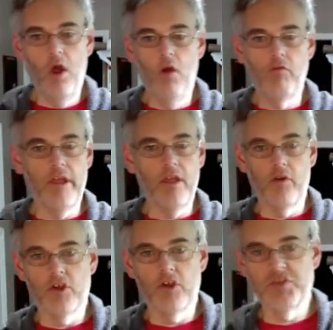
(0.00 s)

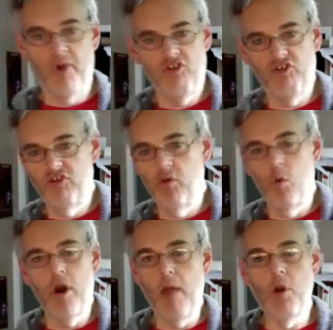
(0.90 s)
regular expression,
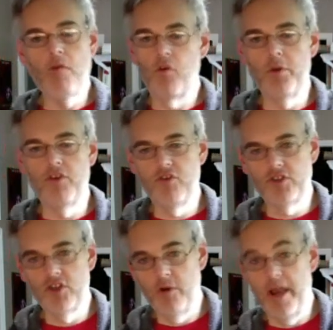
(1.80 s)
or however we
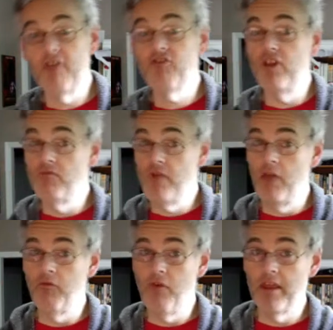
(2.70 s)
chose to do it. Actually,
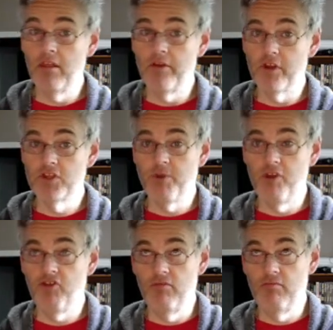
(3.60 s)
a regular
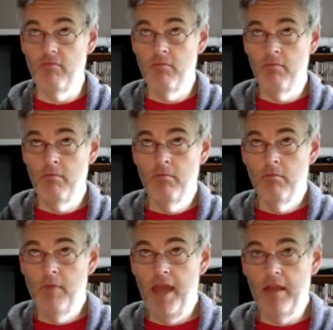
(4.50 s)
expression
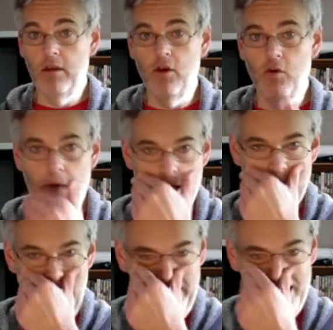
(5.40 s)
handler would
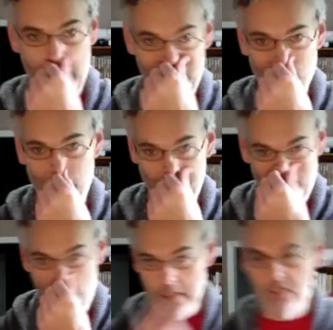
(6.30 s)
actually be kind of
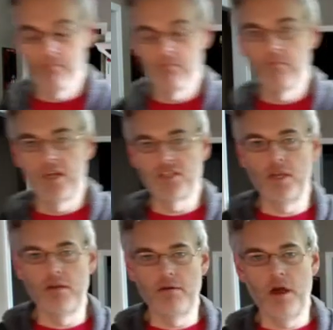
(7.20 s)
awesome as
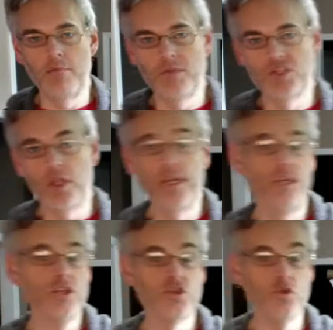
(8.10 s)
a
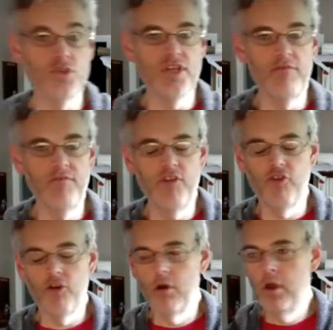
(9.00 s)
miscellaneous toolset
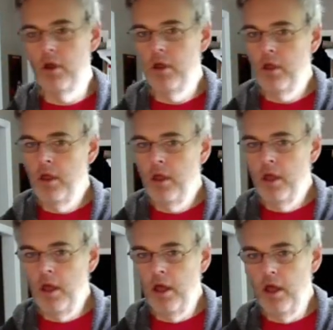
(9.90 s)
feature.
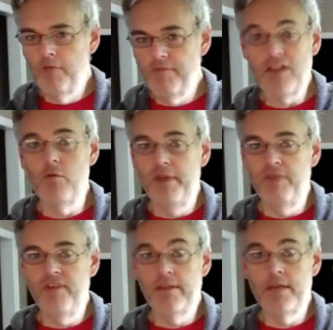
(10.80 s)
In fact, it would be
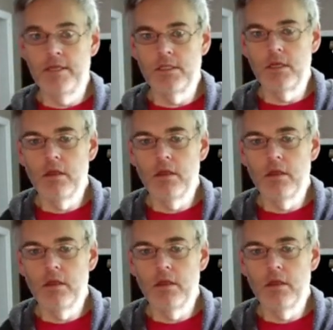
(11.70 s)
fantastic.